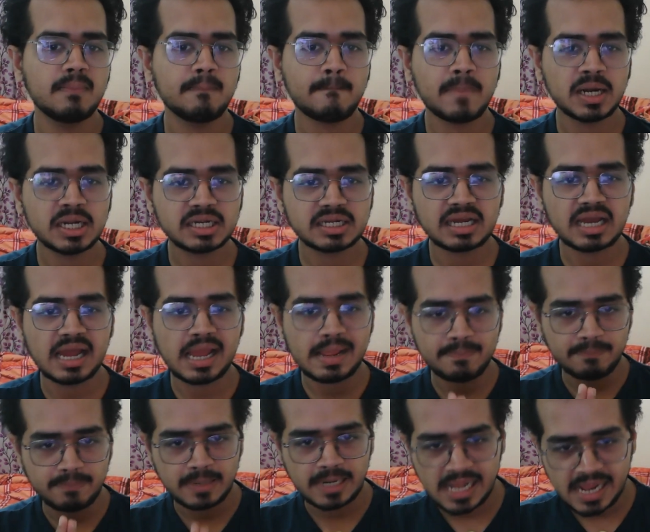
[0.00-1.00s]
but I
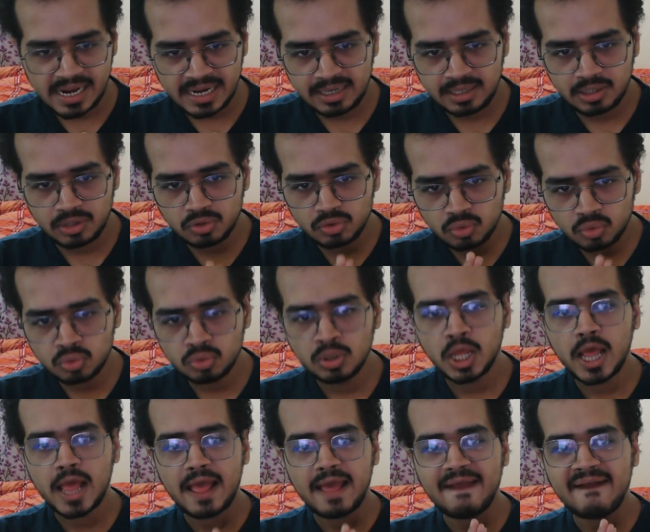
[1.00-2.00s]
plan to,
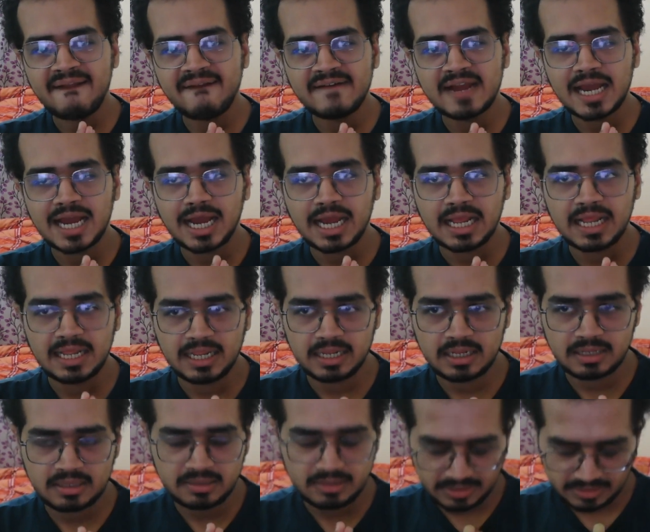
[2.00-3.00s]
and I
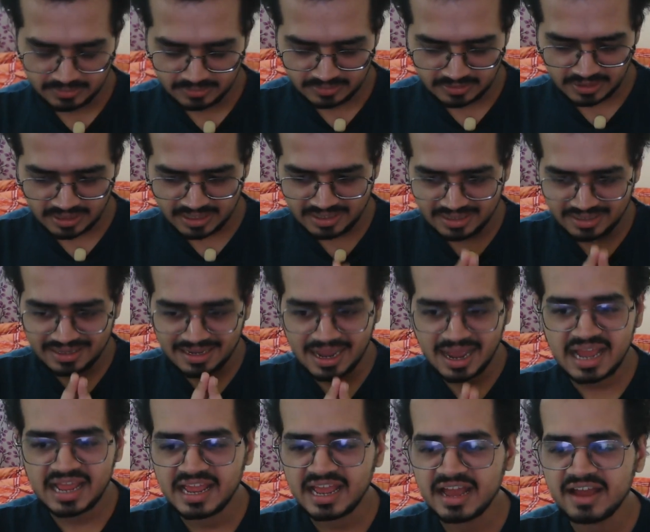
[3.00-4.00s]

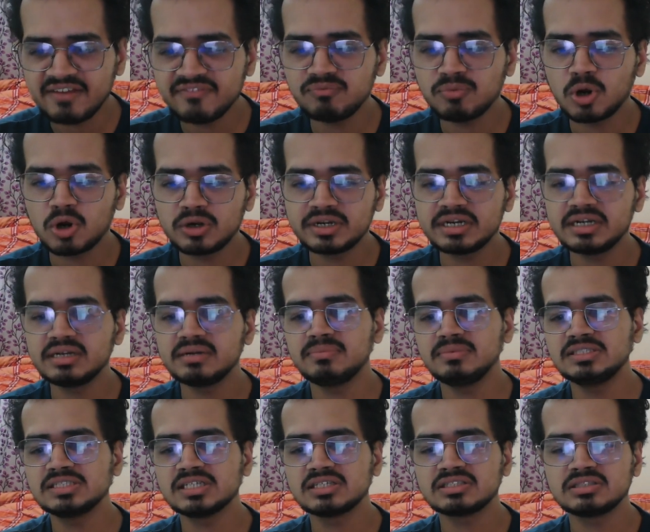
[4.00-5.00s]
I have bought it
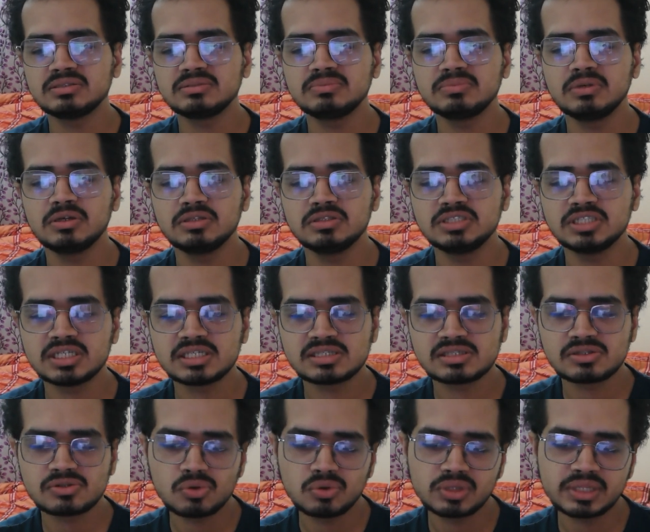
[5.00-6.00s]

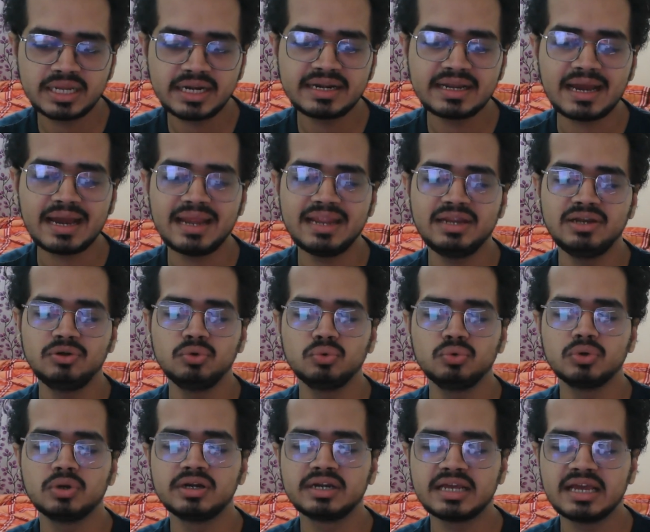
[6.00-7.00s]
just so that I do
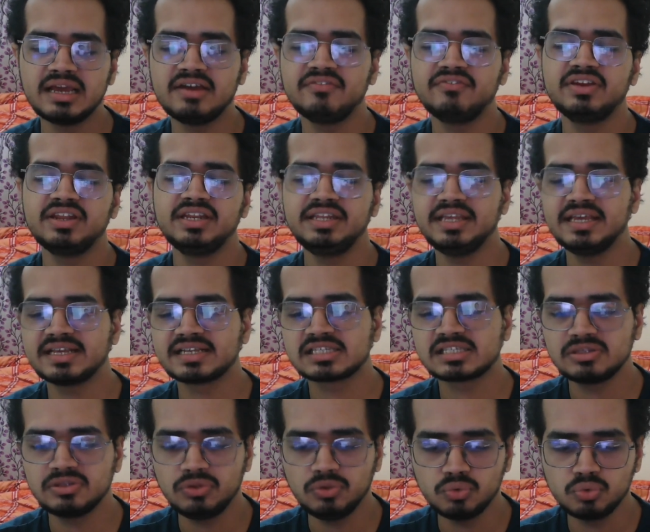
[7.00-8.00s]
not have any
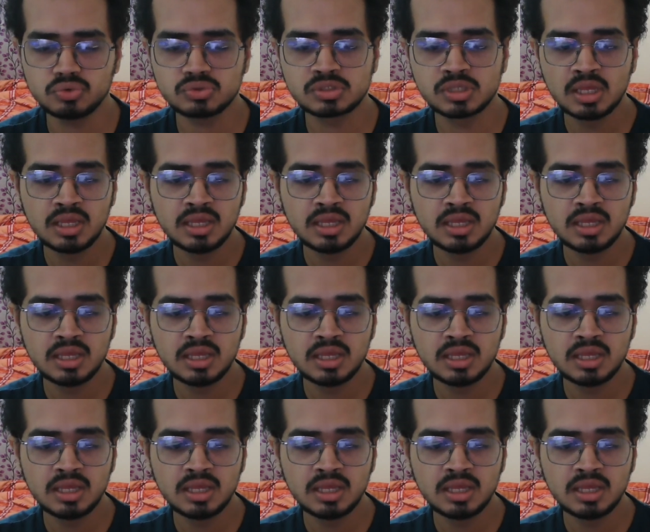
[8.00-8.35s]
excuse